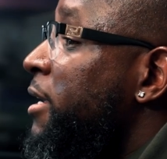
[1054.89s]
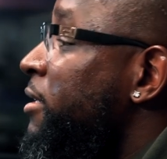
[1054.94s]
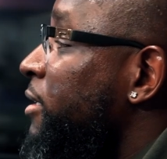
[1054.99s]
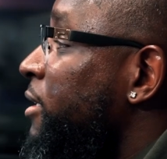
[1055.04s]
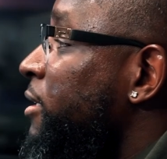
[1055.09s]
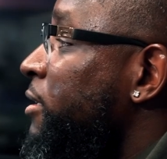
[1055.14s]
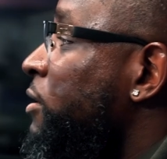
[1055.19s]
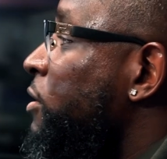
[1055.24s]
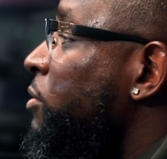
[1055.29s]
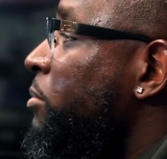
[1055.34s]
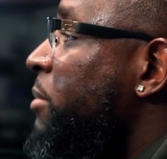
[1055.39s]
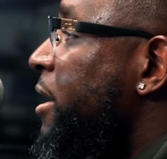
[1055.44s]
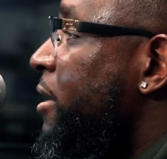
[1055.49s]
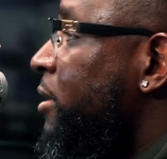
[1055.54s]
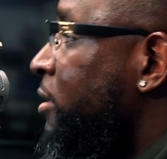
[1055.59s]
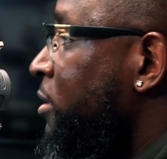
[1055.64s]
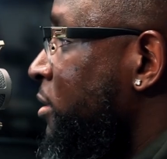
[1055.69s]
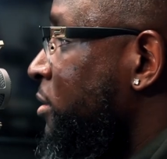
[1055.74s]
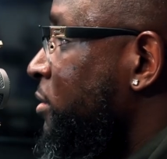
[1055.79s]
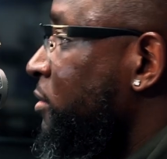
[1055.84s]
it, it don't
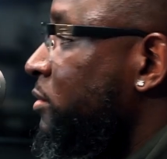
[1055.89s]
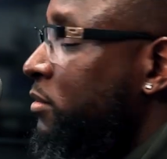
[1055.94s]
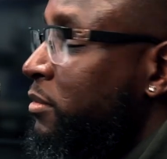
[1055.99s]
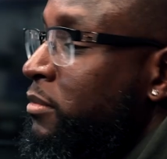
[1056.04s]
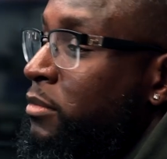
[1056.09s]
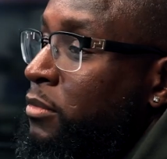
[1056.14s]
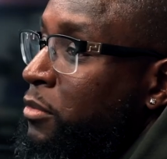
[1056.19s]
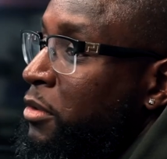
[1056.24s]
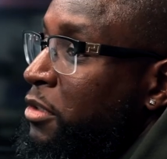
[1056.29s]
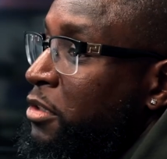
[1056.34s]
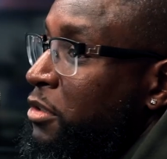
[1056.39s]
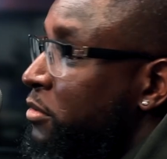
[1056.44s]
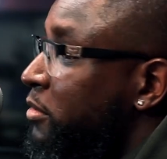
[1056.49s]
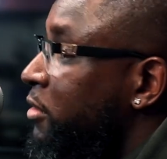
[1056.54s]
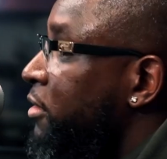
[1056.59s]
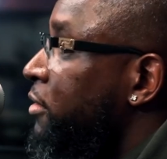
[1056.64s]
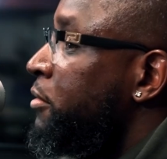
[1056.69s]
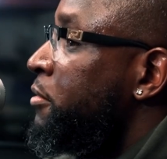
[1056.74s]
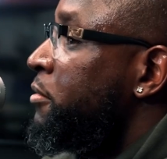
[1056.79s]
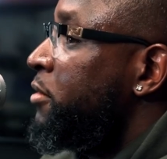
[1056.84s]
matter what you
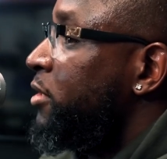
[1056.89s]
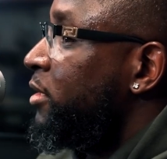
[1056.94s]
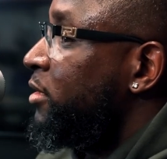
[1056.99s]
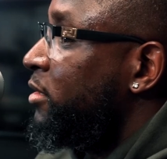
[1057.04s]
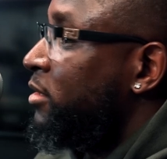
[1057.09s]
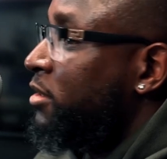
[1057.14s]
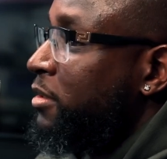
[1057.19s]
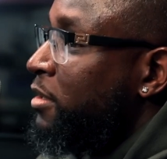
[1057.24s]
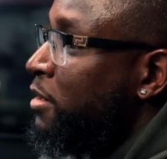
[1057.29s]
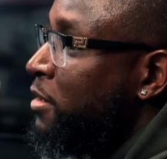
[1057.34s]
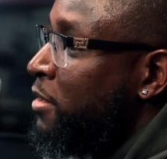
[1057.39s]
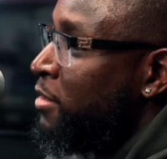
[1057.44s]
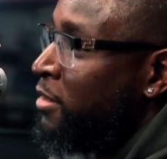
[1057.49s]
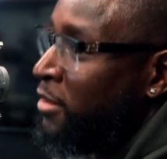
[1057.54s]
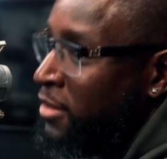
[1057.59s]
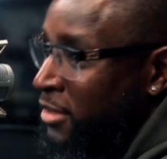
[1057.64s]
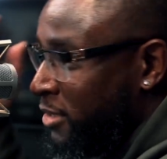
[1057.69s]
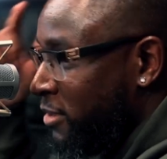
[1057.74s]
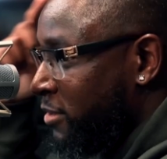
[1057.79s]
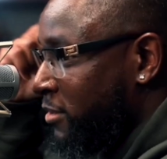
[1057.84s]
use. It's
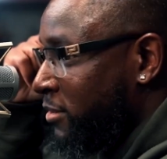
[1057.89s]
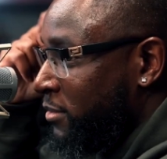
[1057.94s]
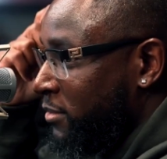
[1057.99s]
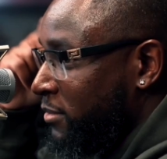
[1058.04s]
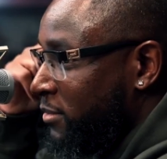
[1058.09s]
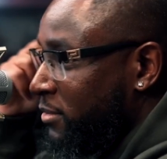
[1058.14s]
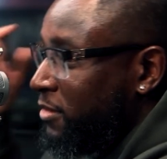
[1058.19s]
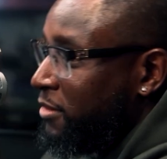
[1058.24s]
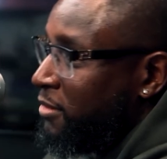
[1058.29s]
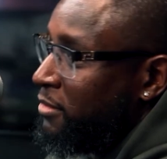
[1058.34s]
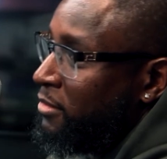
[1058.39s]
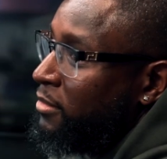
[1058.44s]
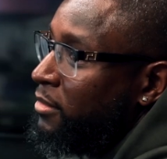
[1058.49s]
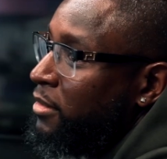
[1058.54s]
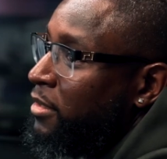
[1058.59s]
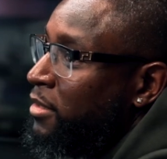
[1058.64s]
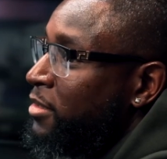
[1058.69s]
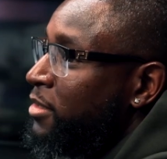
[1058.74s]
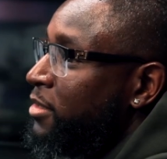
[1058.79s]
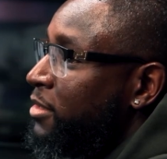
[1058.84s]
all in
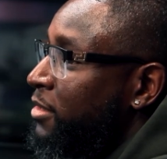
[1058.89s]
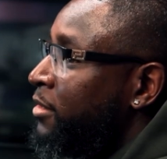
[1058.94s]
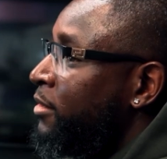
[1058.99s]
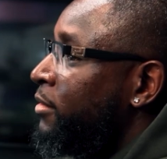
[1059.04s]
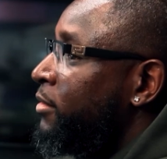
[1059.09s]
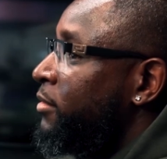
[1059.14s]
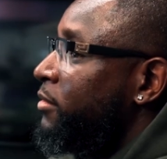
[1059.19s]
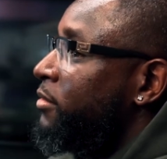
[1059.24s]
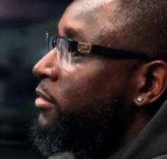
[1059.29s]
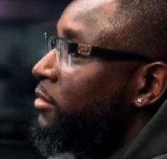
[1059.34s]
here, all yeah. in here.